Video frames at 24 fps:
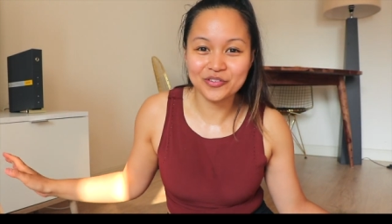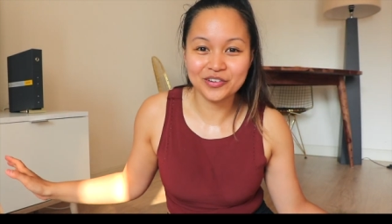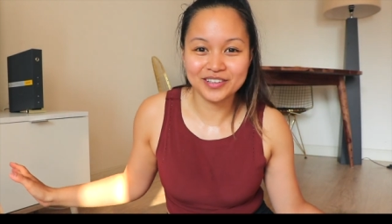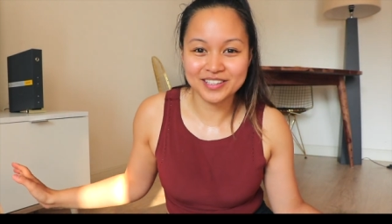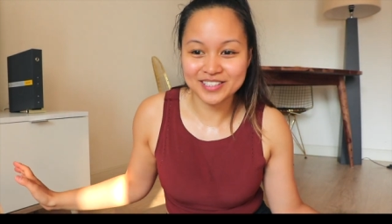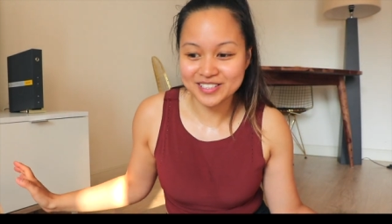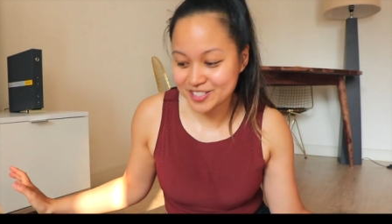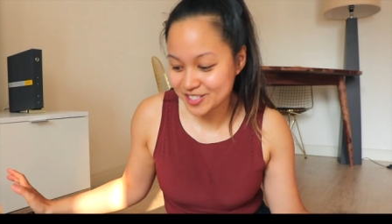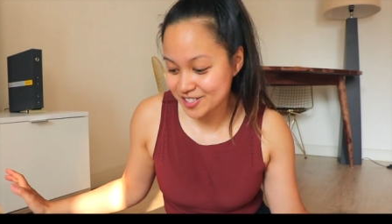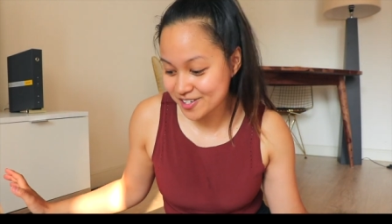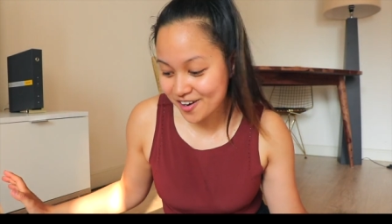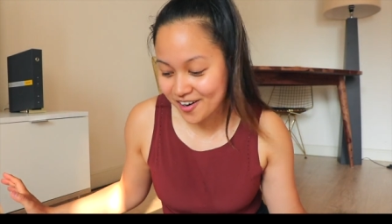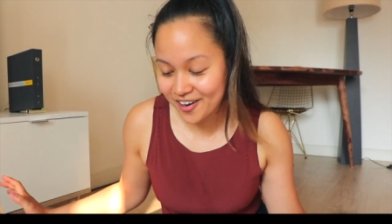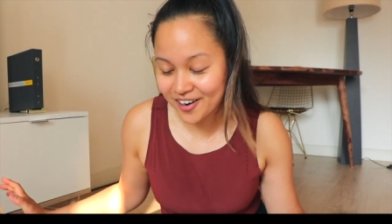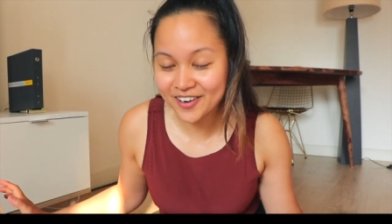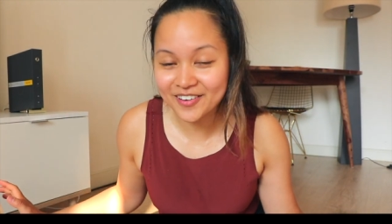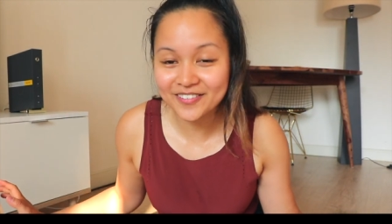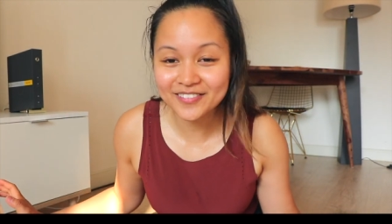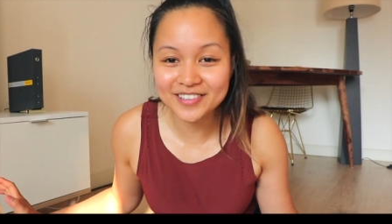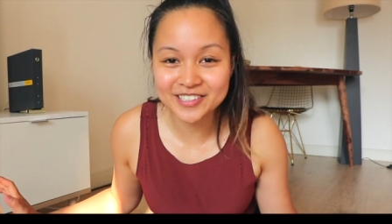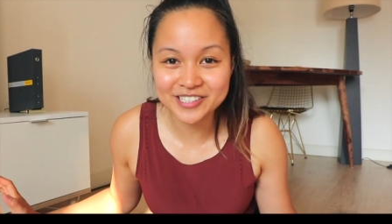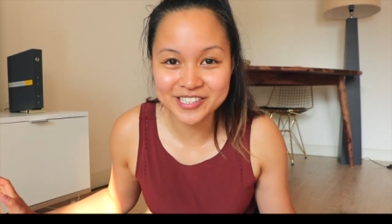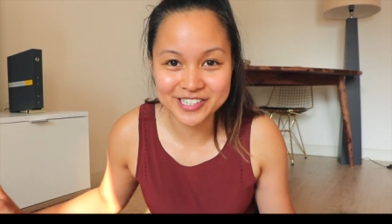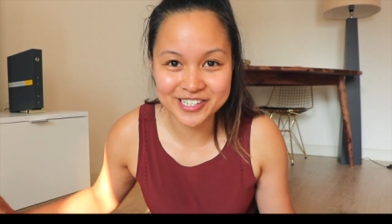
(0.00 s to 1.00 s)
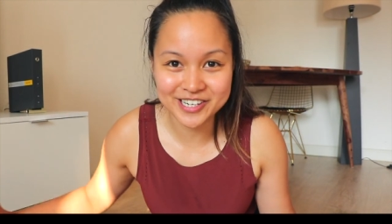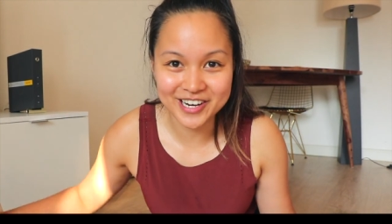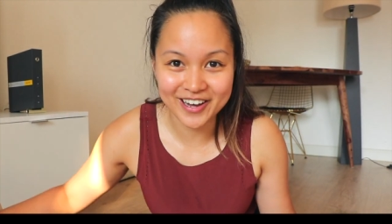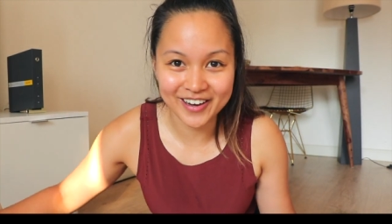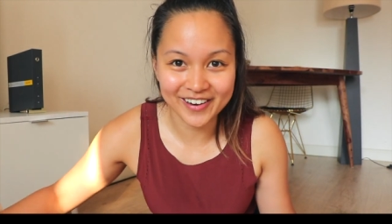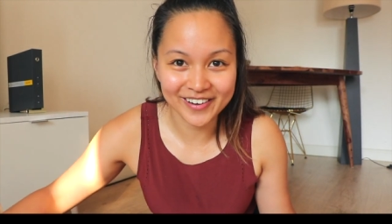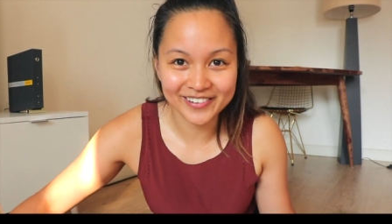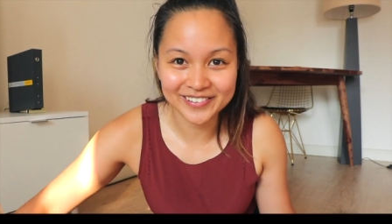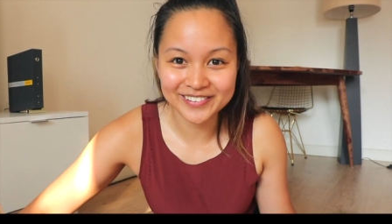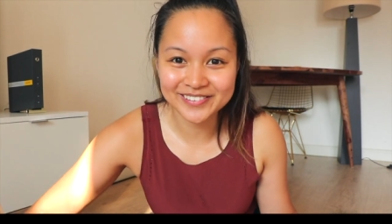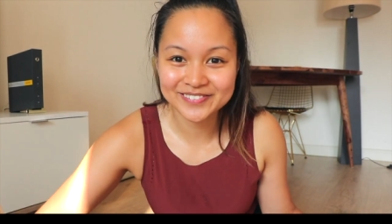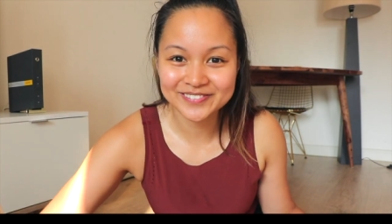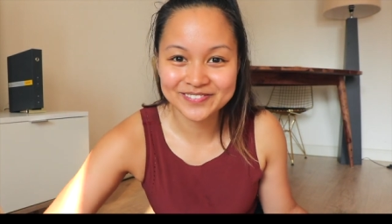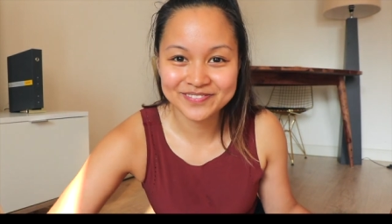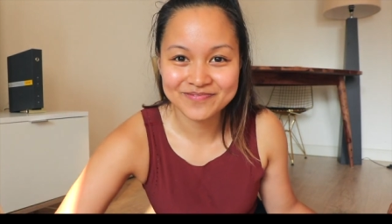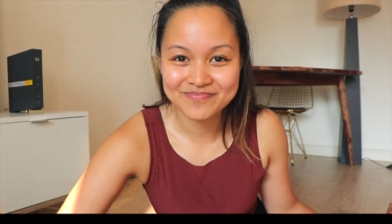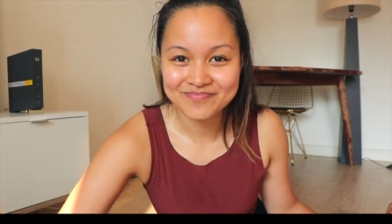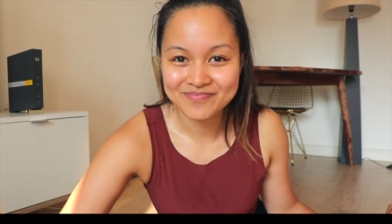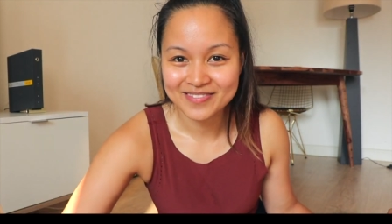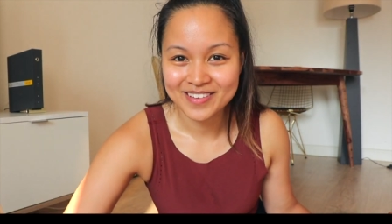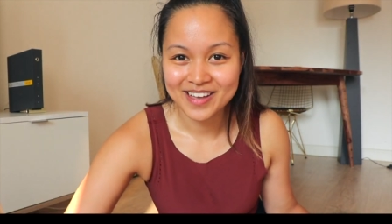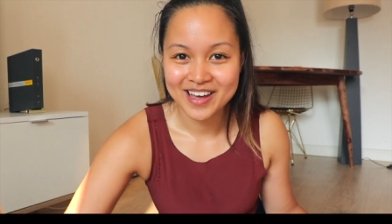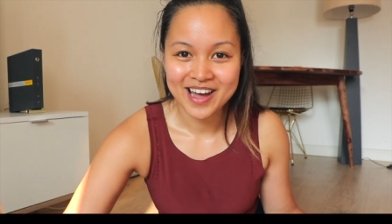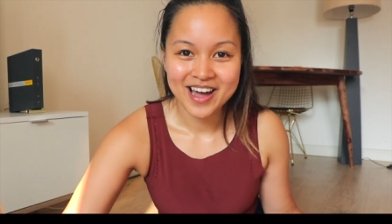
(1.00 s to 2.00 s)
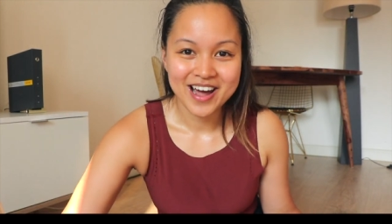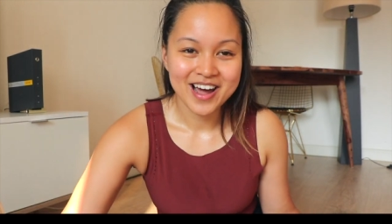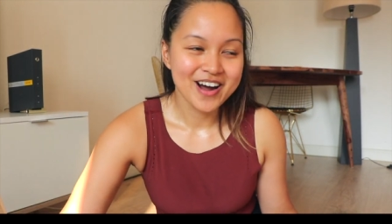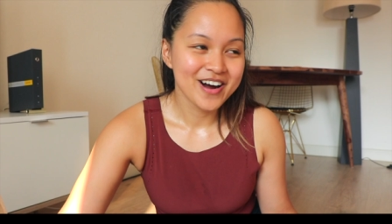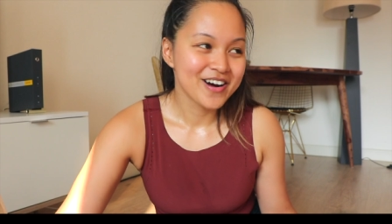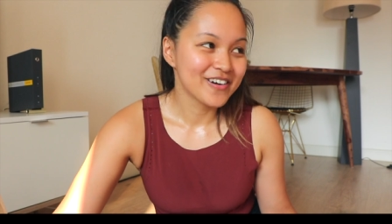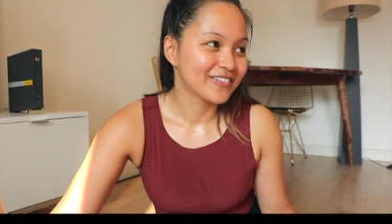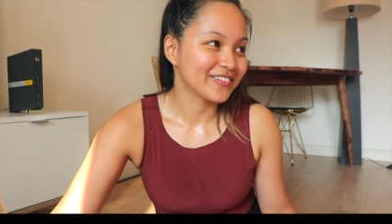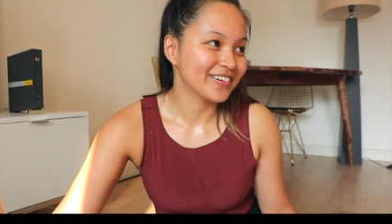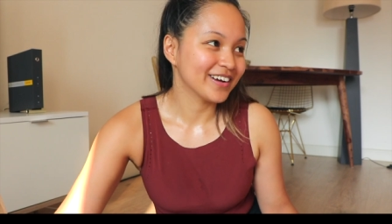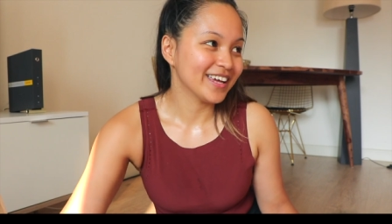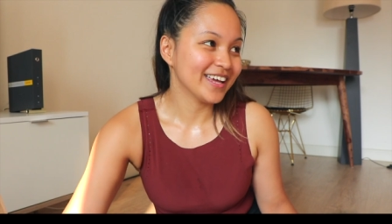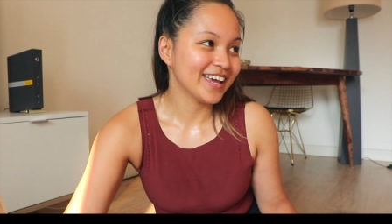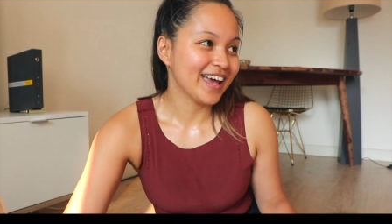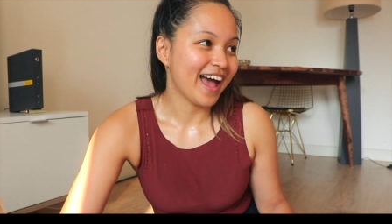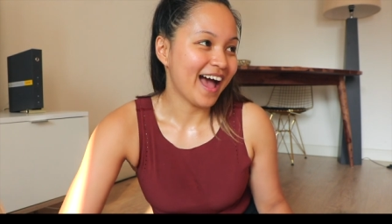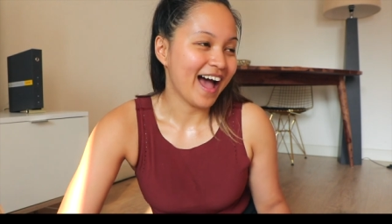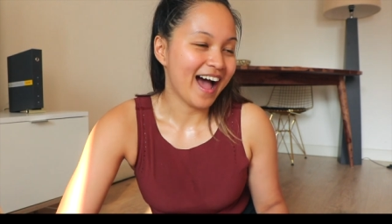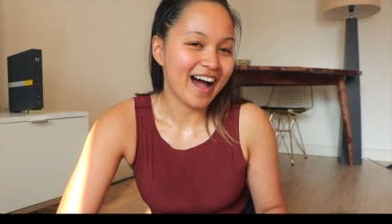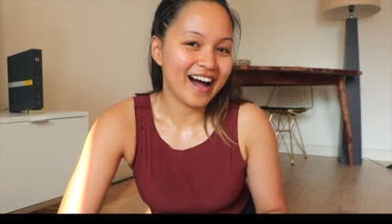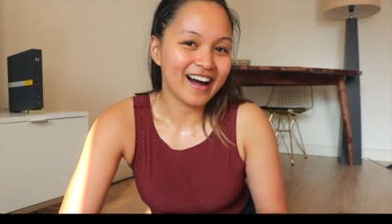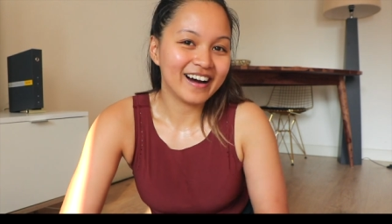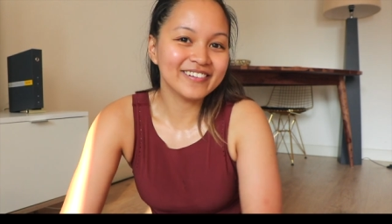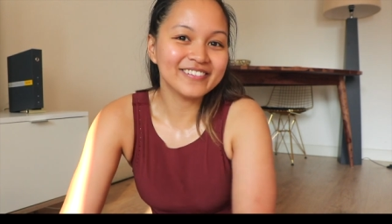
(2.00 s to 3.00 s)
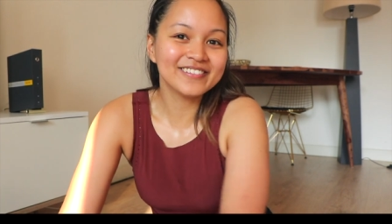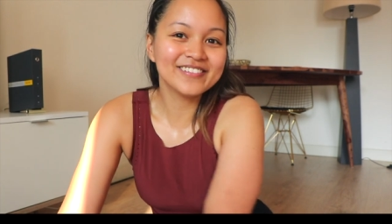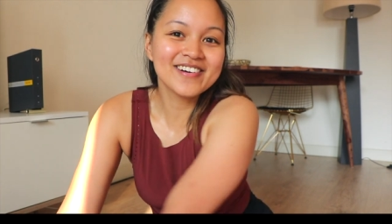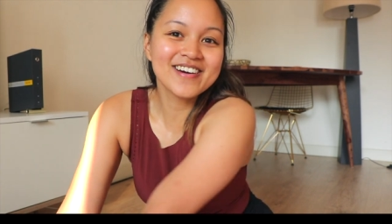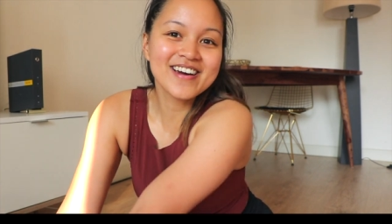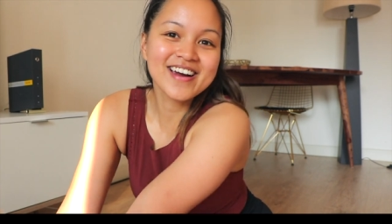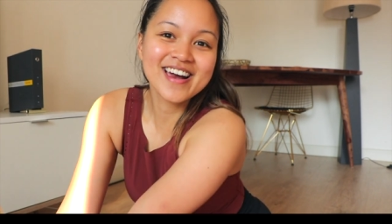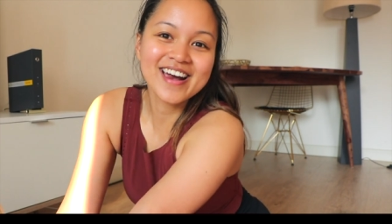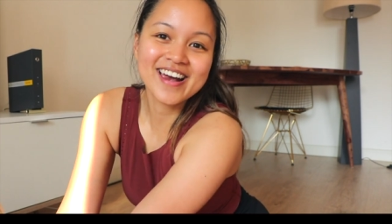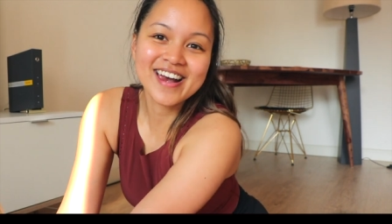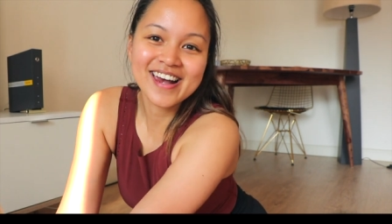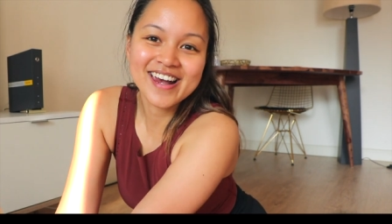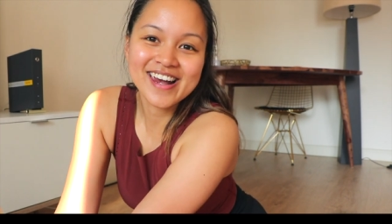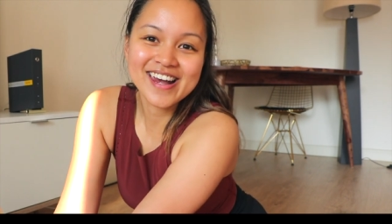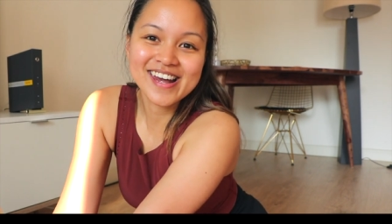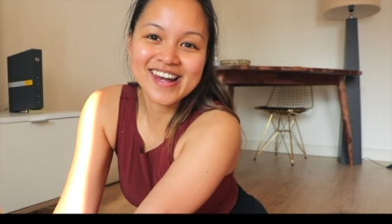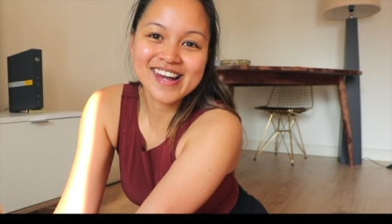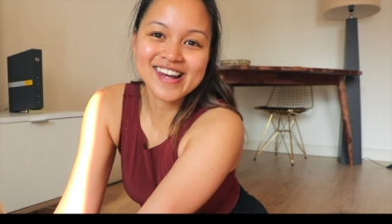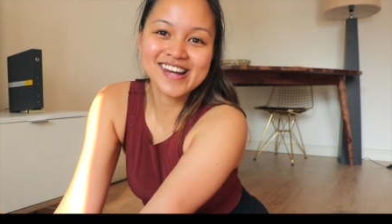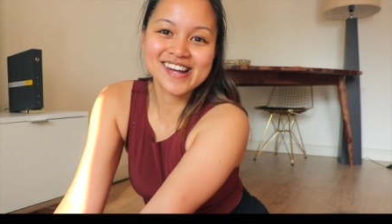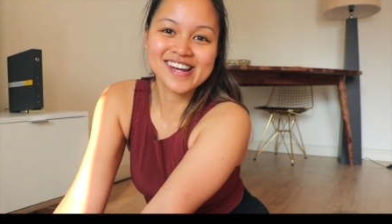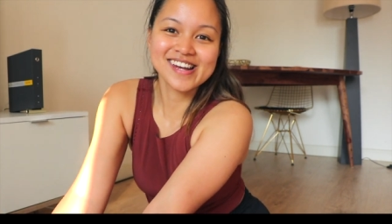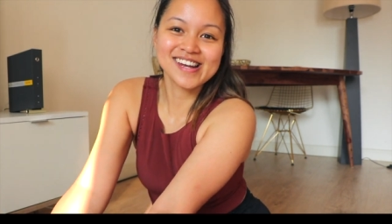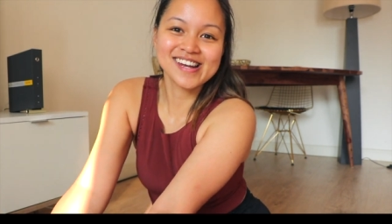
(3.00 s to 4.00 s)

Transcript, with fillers: for the star of the show, we have